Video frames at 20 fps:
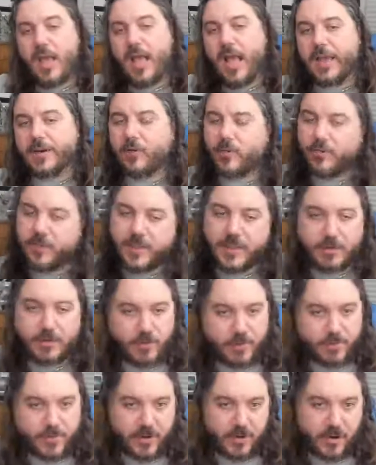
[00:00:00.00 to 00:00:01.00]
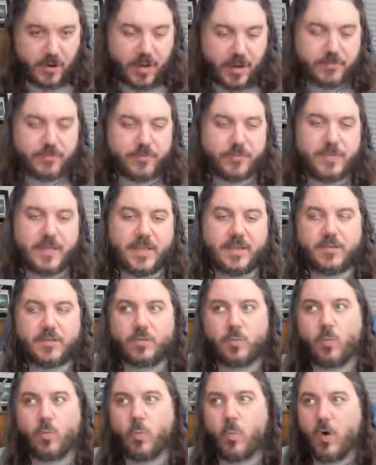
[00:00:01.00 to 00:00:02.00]
I don't think he ripped it off
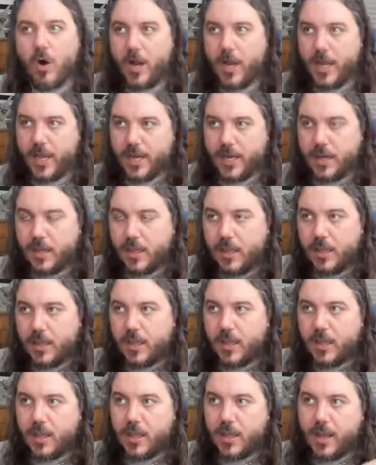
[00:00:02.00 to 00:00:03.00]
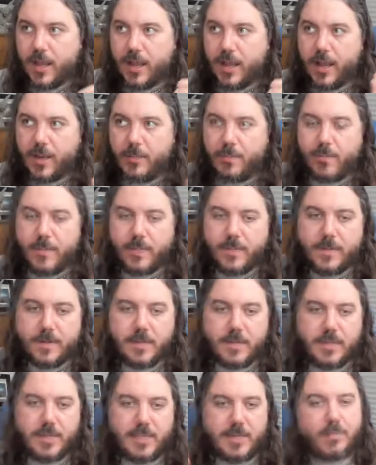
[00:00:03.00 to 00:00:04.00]
because, one,
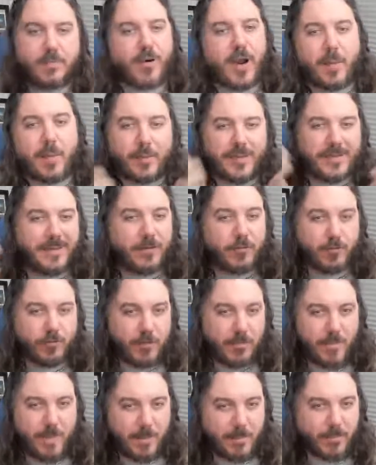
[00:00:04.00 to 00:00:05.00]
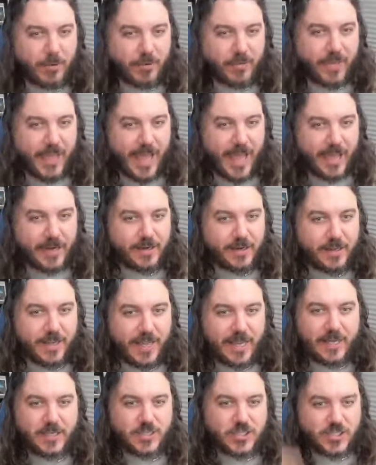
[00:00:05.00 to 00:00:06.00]
he probably didn't remember that
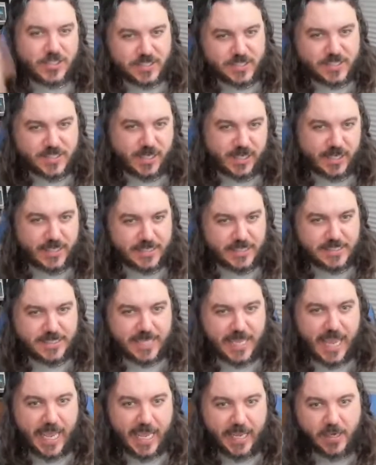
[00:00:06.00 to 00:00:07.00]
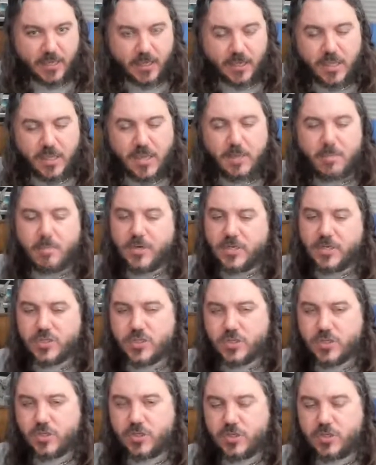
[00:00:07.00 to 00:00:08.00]
and it just stuck in his head. But
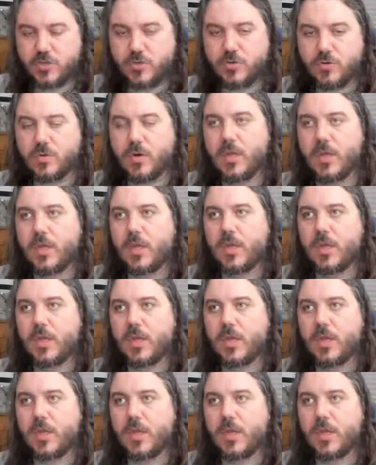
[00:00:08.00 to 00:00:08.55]
two,